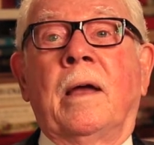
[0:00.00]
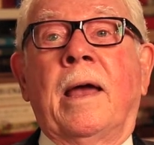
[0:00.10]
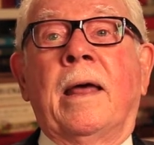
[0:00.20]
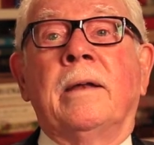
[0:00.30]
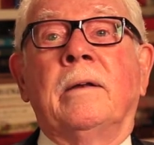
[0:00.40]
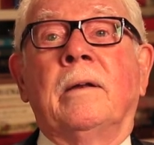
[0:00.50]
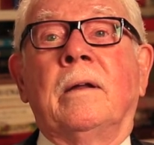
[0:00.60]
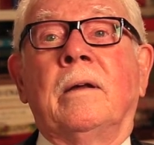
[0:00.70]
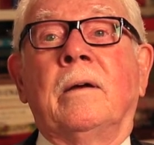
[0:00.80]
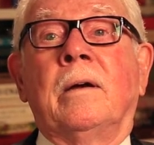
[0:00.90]
And
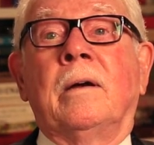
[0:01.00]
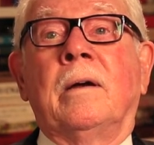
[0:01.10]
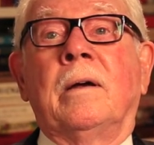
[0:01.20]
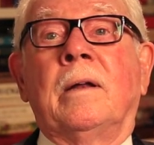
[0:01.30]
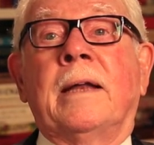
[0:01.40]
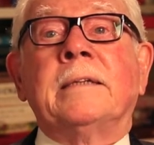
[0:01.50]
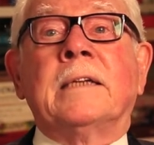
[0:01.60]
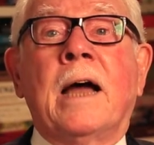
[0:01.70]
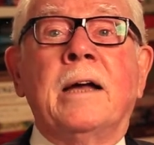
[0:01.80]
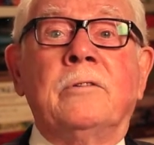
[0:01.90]
let's
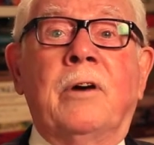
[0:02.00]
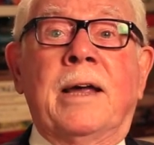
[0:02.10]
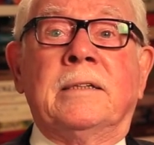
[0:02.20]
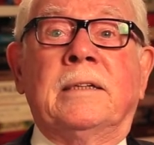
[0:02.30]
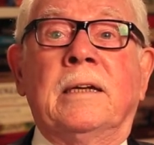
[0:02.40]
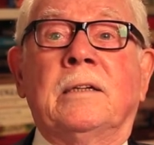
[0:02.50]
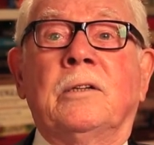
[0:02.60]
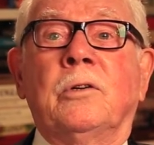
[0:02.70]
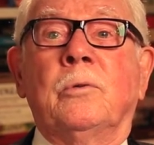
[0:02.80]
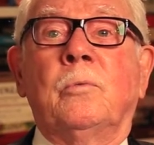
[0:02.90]
contrast it
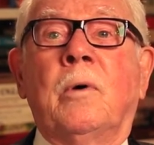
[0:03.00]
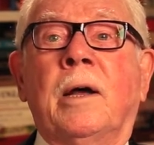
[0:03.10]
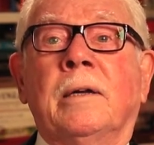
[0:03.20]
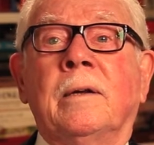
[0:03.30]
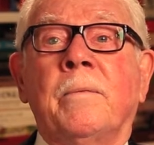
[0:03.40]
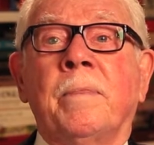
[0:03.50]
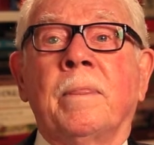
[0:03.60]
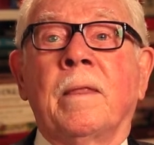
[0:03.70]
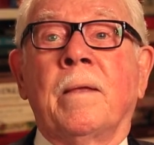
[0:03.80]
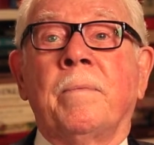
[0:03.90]
to what
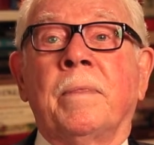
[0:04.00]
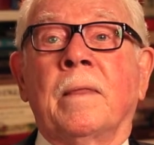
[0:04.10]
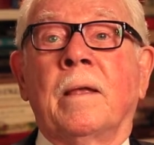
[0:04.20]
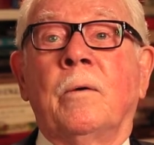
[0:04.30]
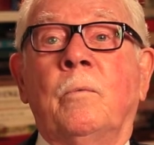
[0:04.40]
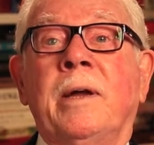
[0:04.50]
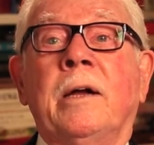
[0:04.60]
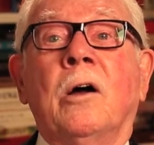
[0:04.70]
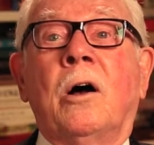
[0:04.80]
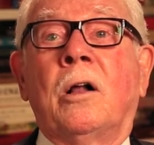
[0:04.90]
we
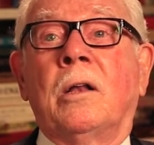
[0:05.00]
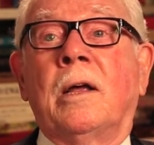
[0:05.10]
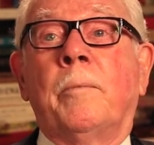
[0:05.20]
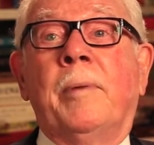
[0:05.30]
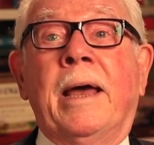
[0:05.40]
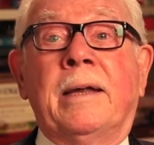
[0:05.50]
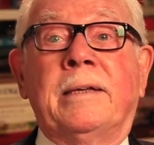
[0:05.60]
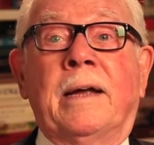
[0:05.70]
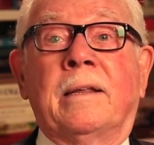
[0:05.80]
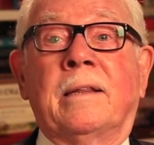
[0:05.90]
call a
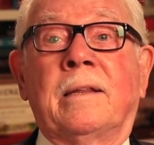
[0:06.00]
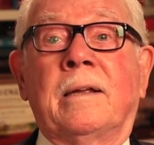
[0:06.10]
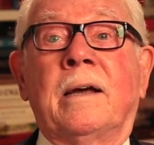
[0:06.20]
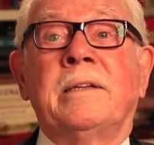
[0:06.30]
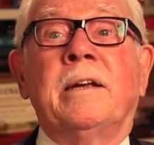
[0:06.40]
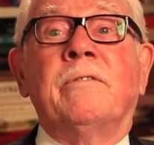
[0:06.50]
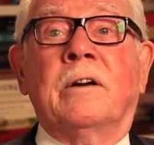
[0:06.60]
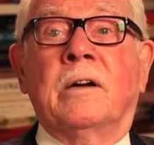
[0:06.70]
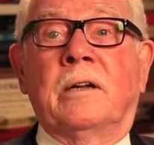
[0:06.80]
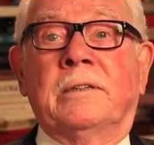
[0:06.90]
bad death, a
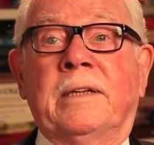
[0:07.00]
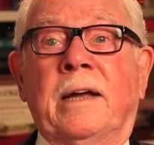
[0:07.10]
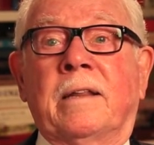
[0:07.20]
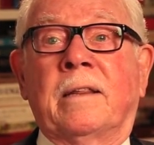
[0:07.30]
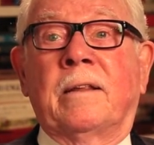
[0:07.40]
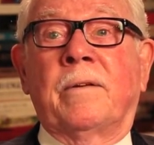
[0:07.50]
difficult death,